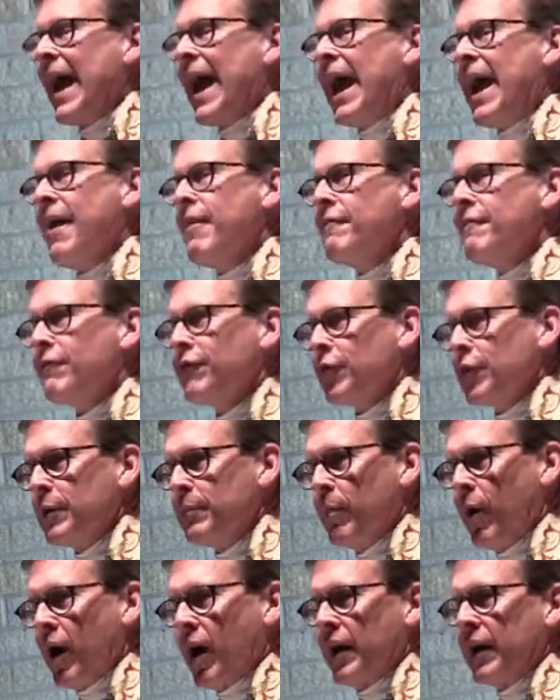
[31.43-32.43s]

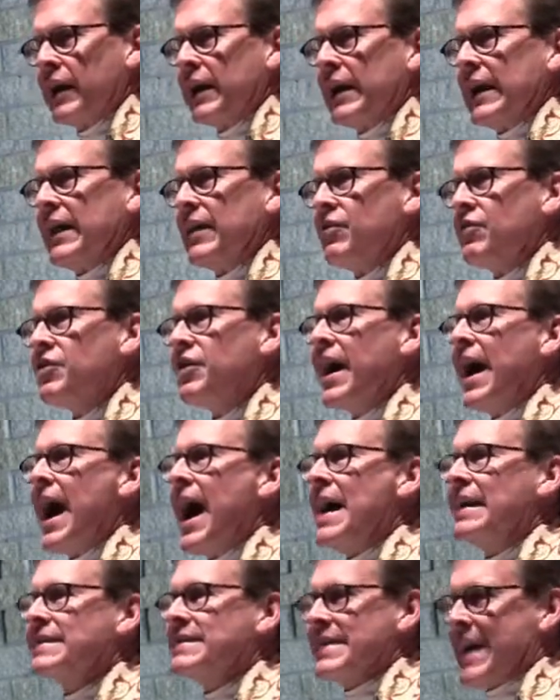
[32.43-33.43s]
Everybody in
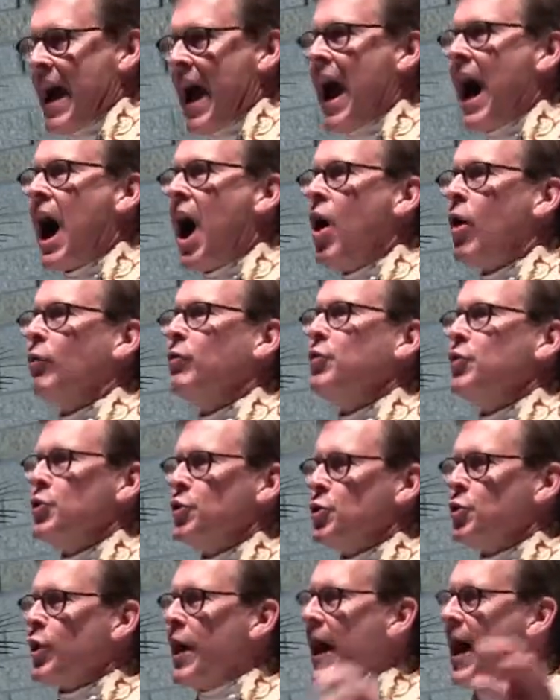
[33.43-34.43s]
that town
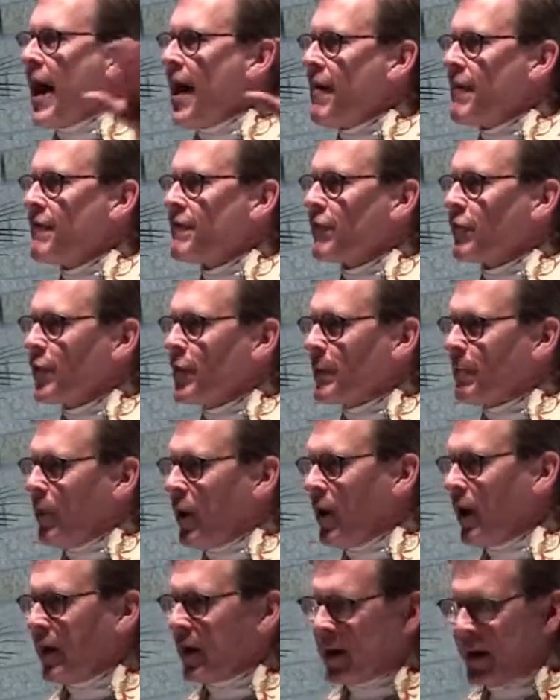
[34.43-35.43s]
knew
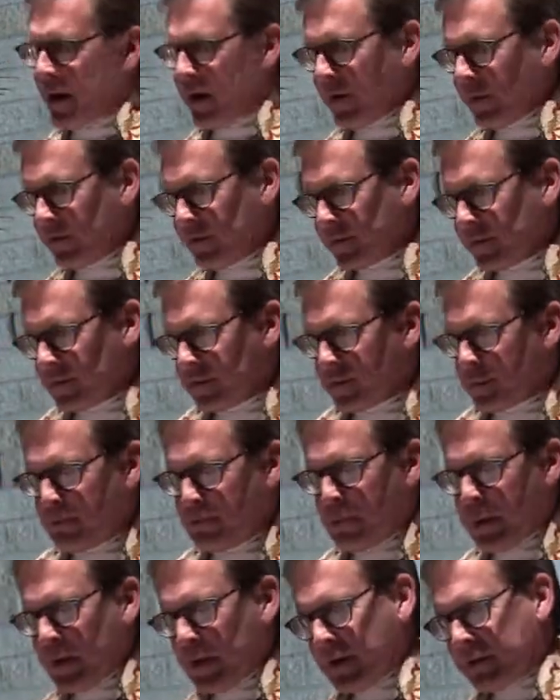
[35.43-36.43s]
everybody else's
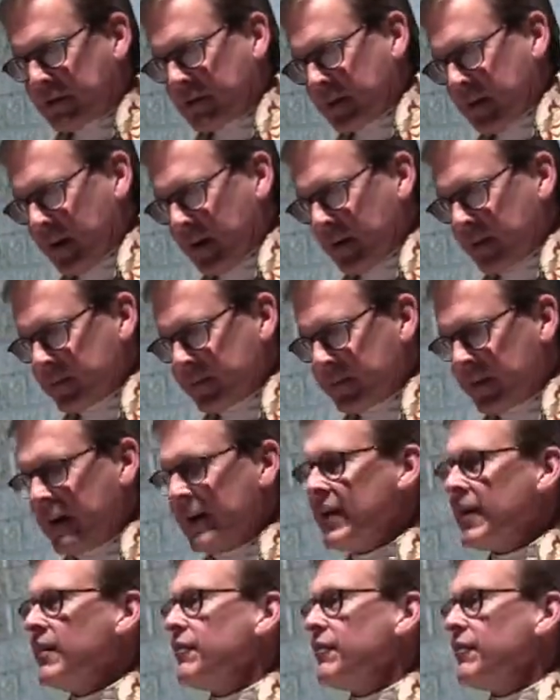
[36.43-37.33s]
business.